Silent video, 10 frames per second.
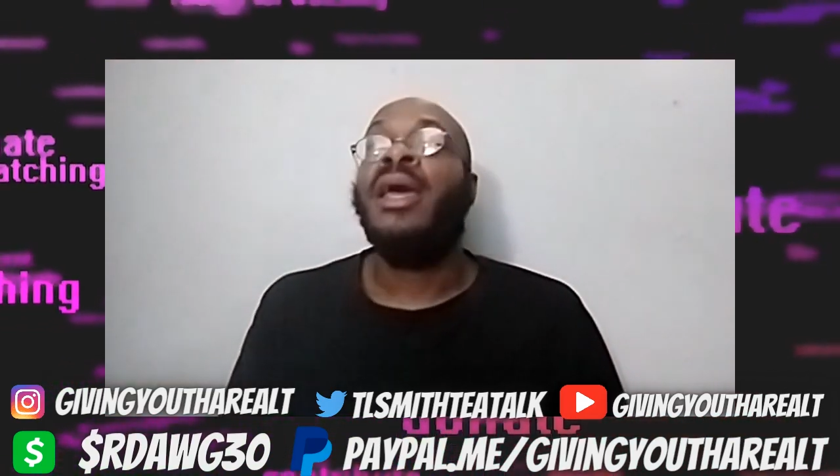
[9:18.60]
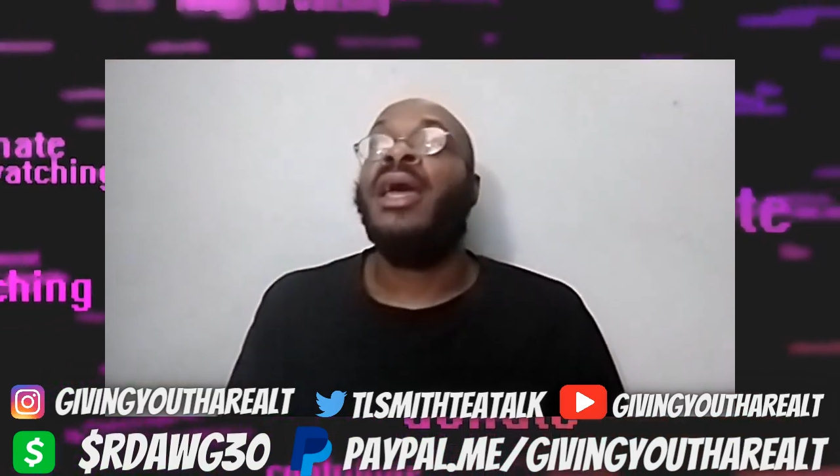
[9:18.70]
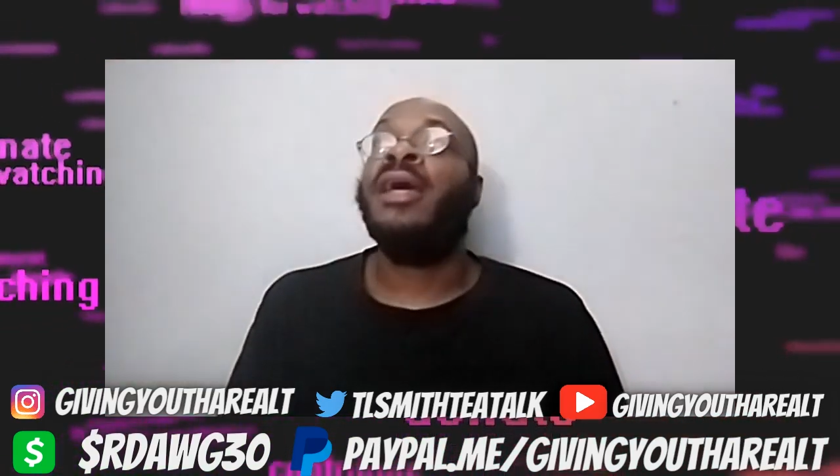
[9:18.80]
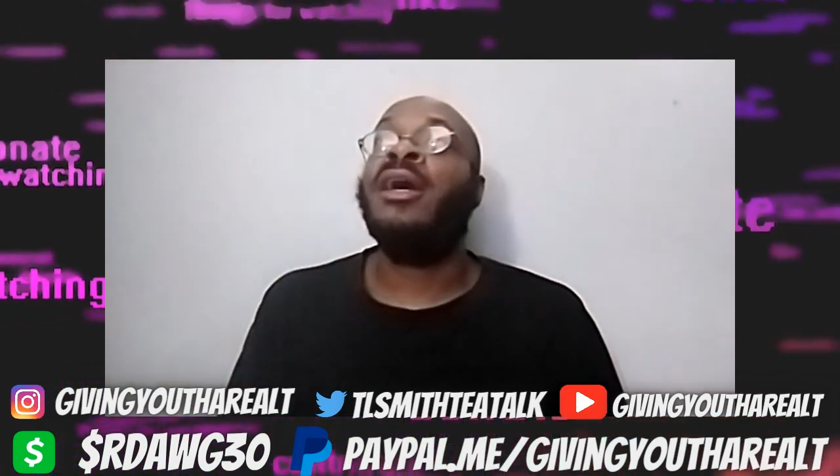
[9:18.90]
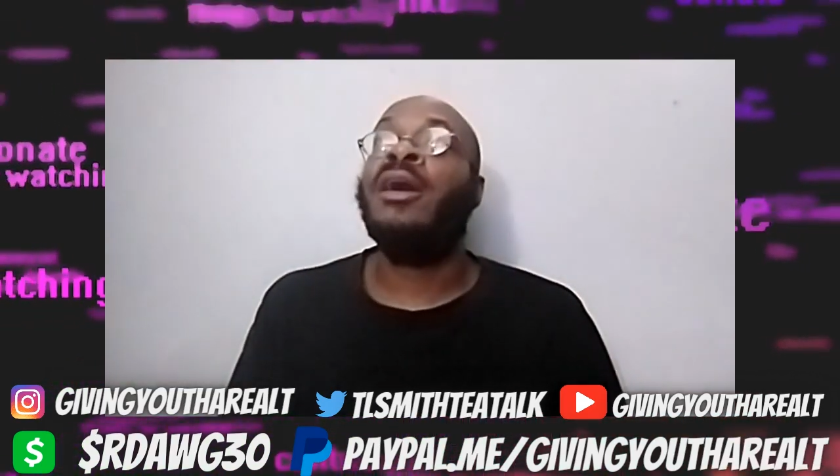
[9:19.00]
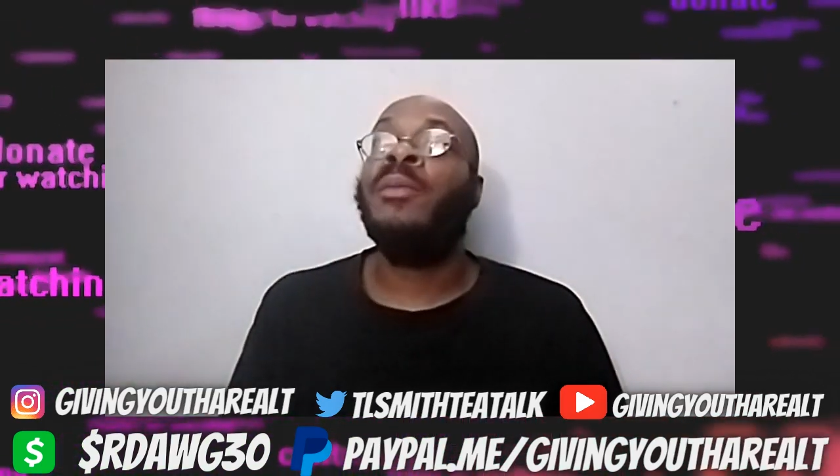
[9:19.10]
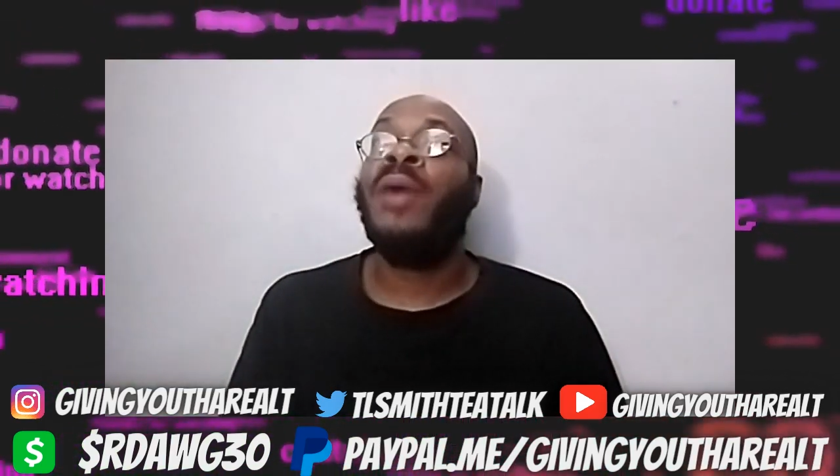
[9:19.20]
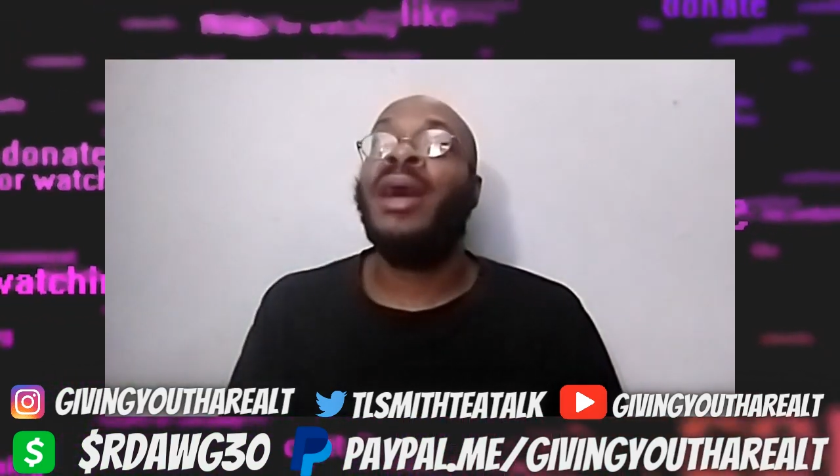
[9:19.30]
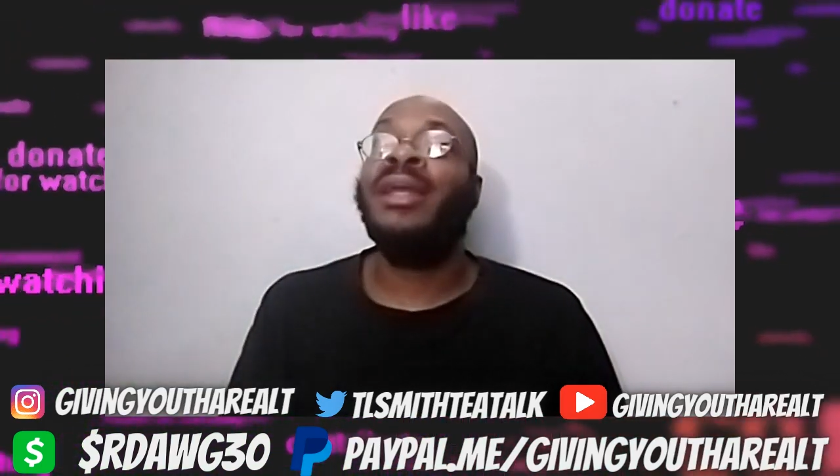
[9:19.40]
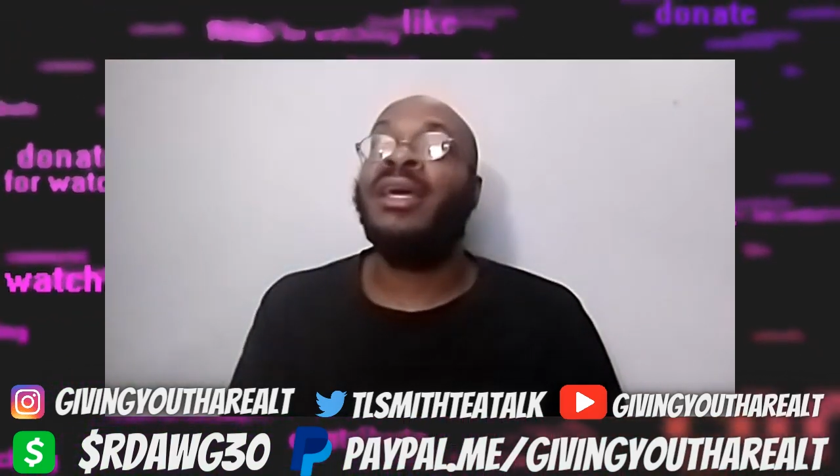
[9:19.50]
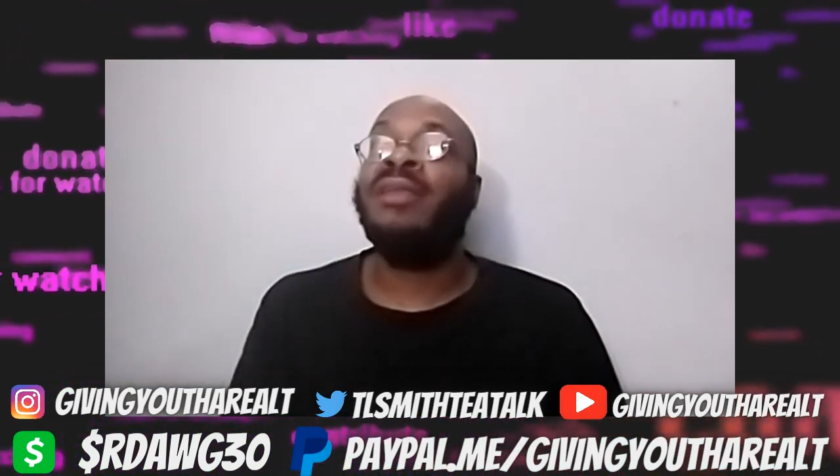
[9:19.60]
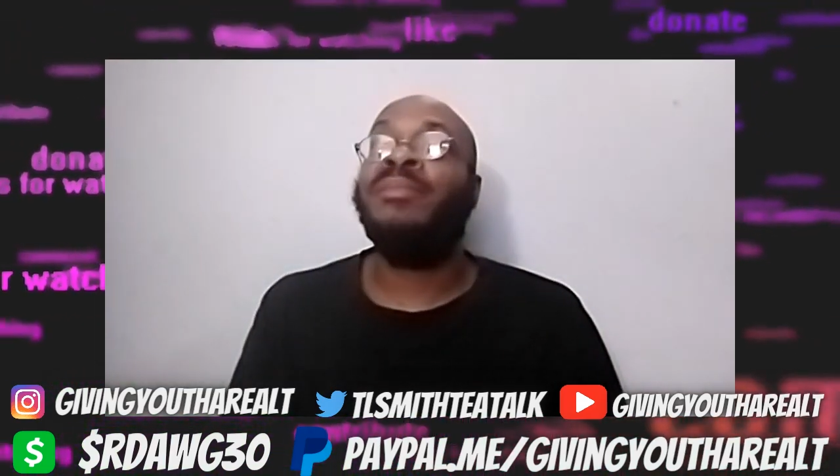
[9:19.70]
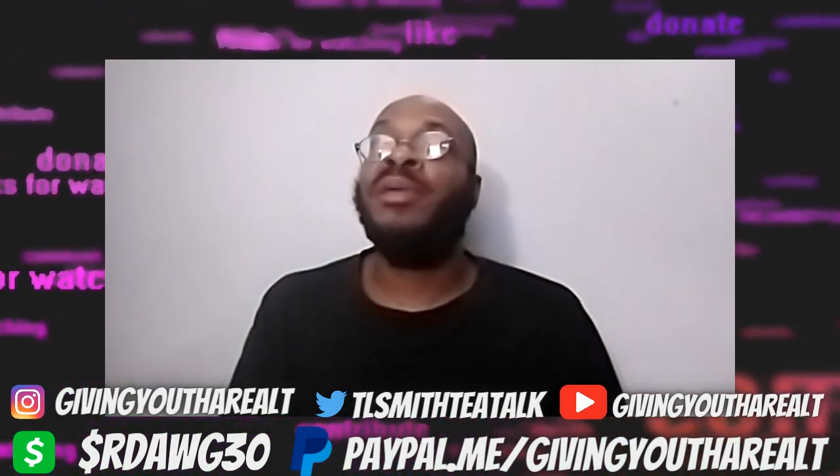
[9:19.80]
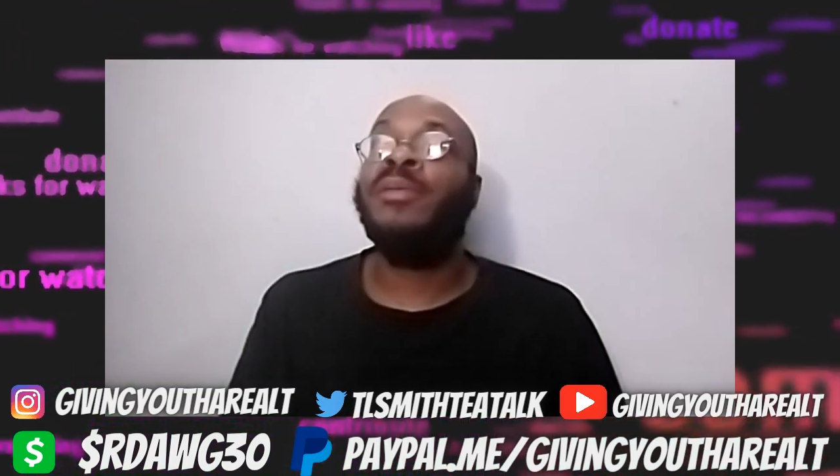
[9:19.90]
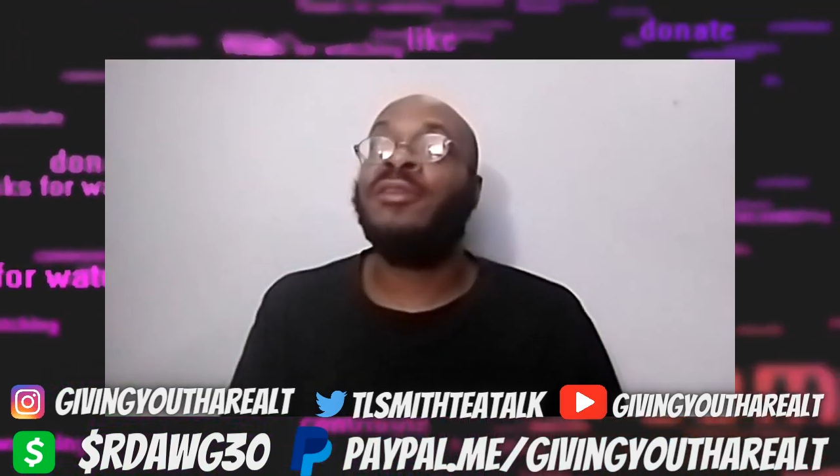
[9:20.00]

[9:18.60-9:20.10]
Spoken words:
and come around there to be with